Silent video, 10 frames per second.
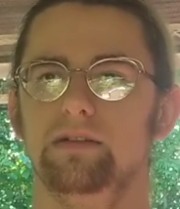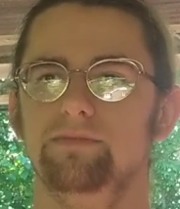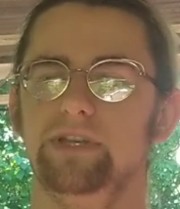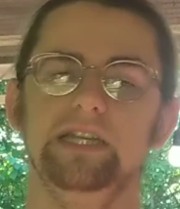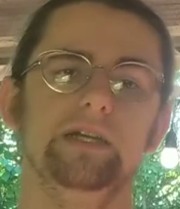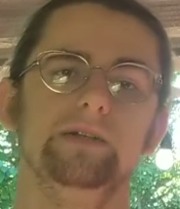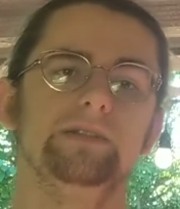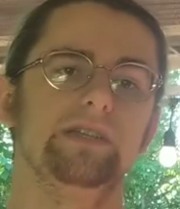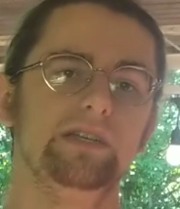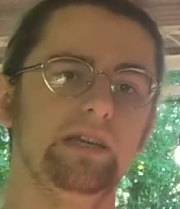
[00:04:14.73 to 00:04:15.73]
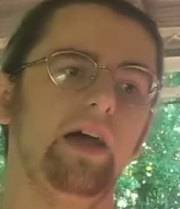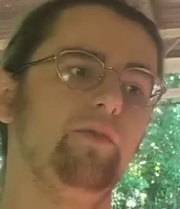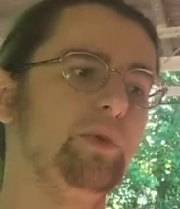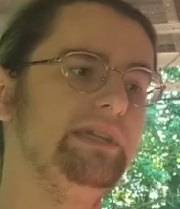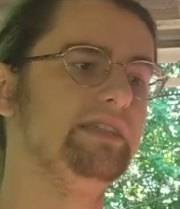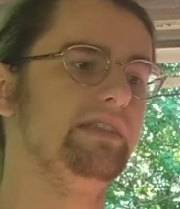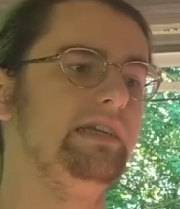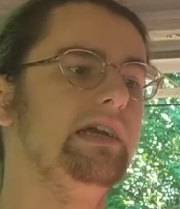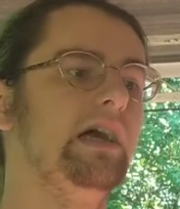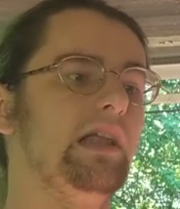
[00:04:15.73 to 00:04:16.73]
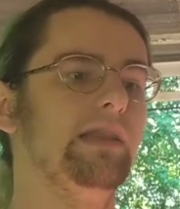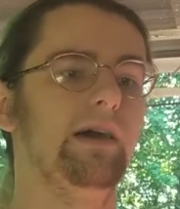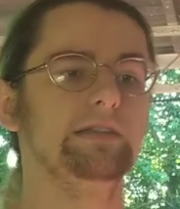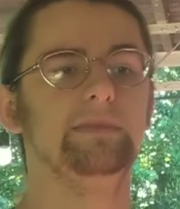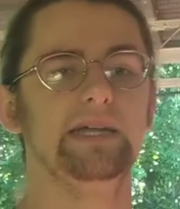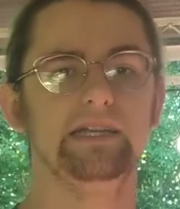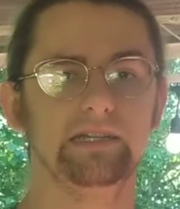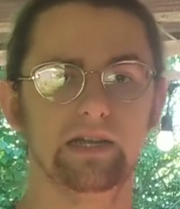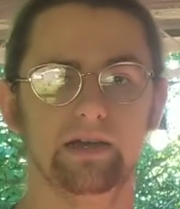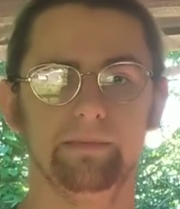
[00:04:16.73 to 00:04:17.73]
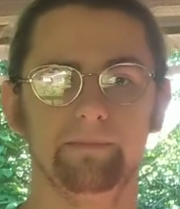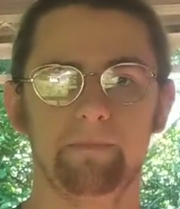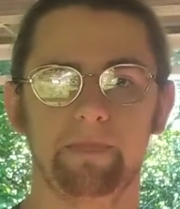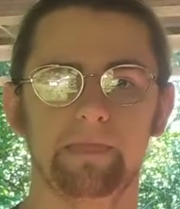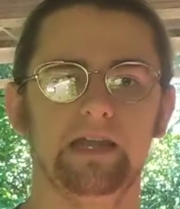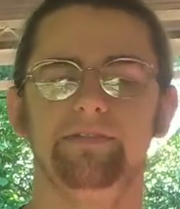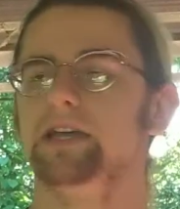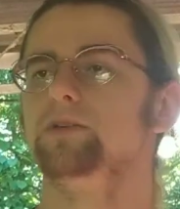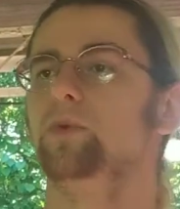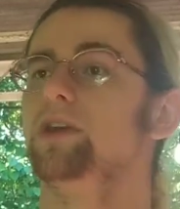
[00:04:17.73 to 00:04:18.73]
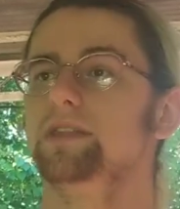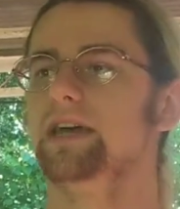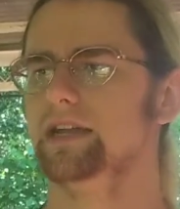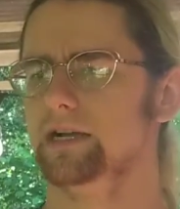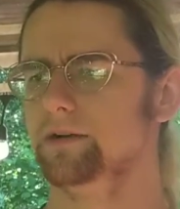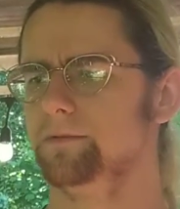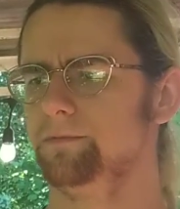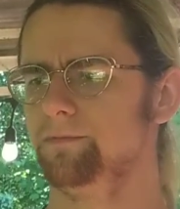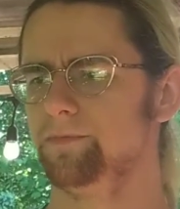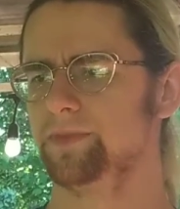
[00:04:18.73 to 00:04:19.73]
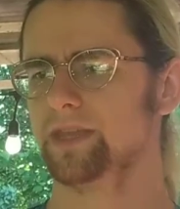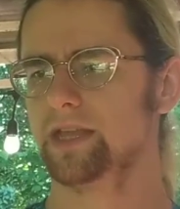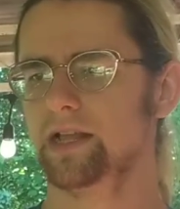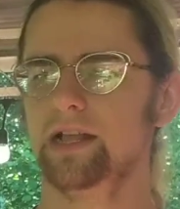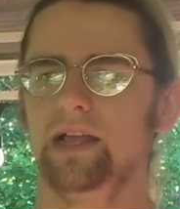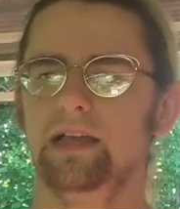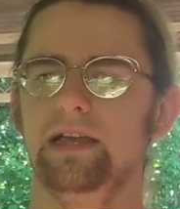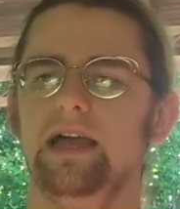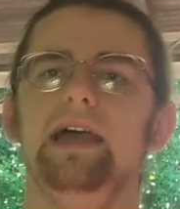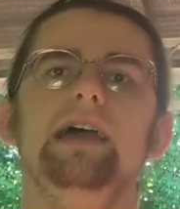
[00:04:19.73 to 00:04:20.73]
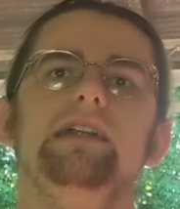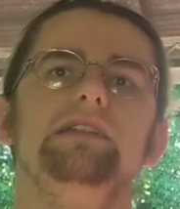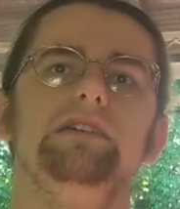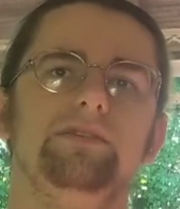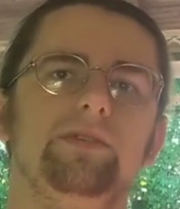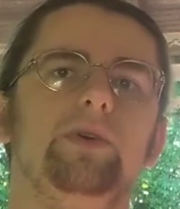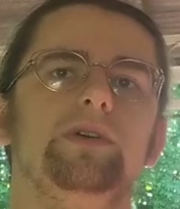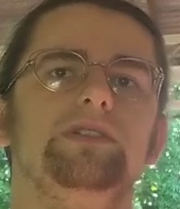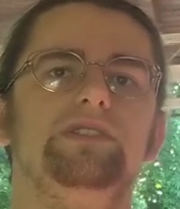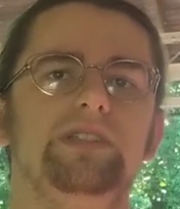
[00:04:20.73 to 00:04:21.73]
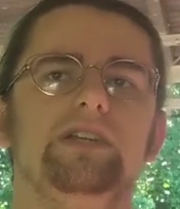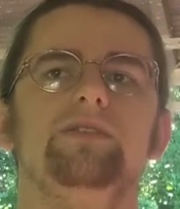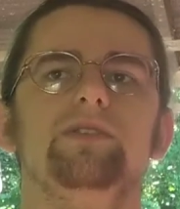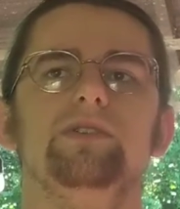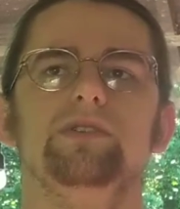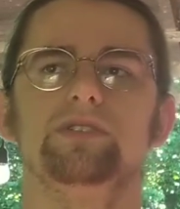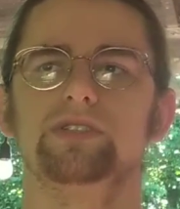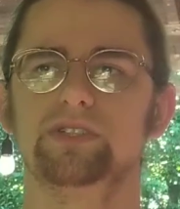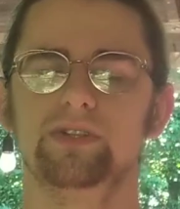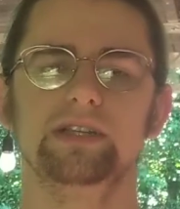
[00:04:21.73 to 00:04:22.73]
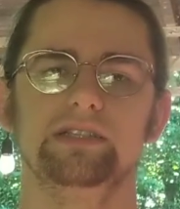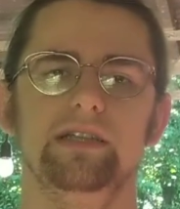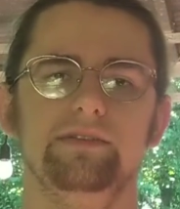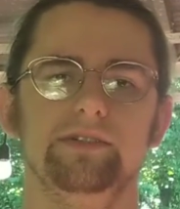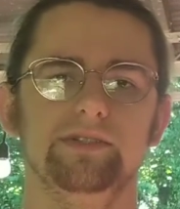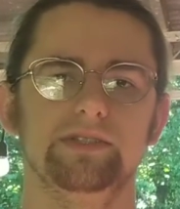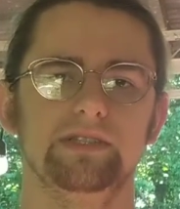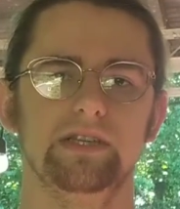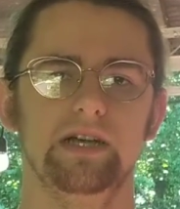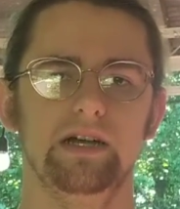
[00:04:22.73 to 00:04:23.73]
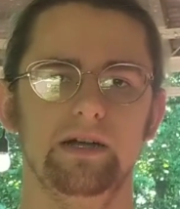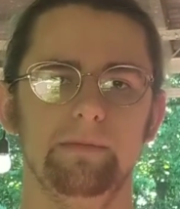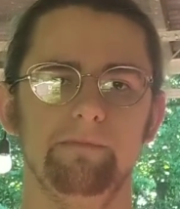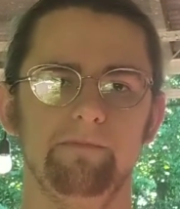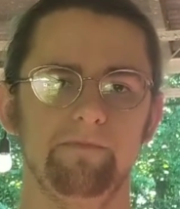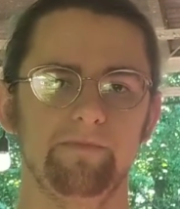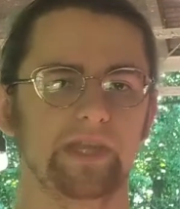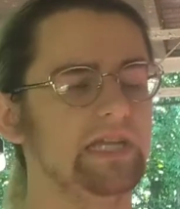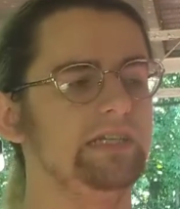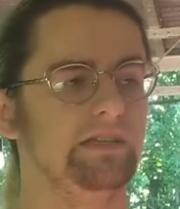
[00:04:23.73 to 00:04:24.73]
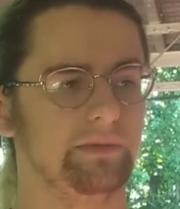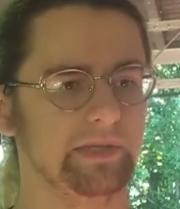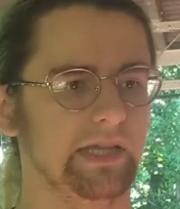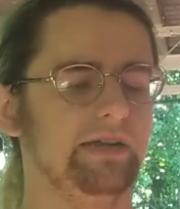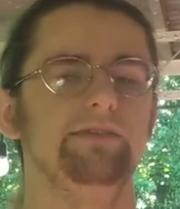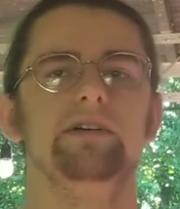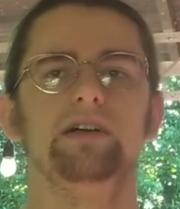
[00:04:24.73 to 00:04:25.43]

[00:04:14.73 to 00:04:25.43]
videos. I've recently lost my income, and I've had to work that out. And, of course, general stress levels and dealing with life.